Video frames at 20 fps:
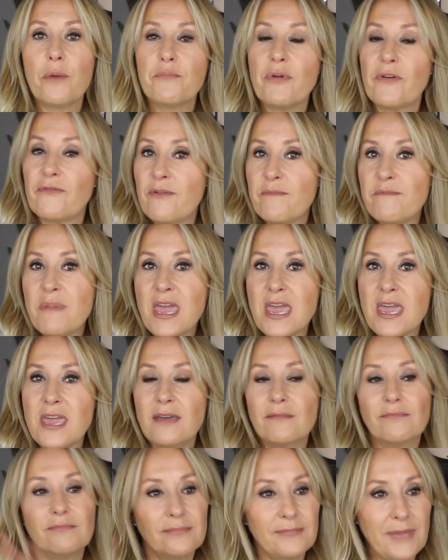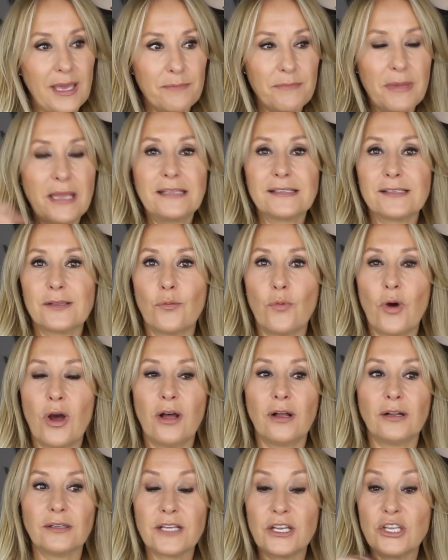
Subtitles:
but for me, it means the world.